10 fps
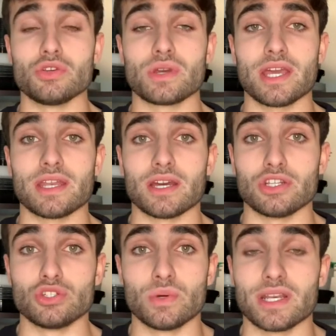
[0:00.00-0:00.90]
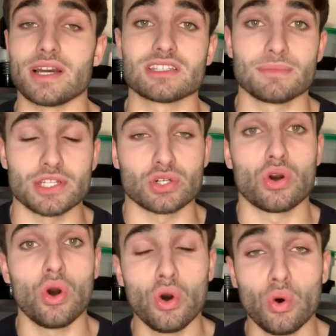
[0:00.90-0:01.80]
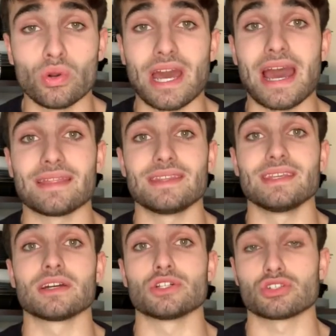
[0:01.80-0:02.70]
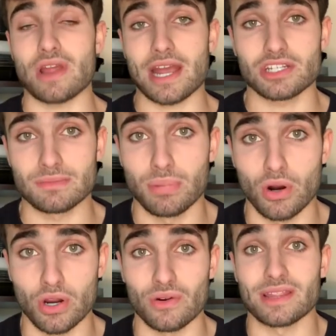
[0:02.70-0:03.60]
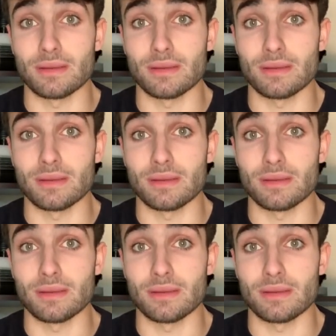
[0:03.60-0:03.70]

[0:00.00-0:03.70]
you can do an isometric hold at the contraction part,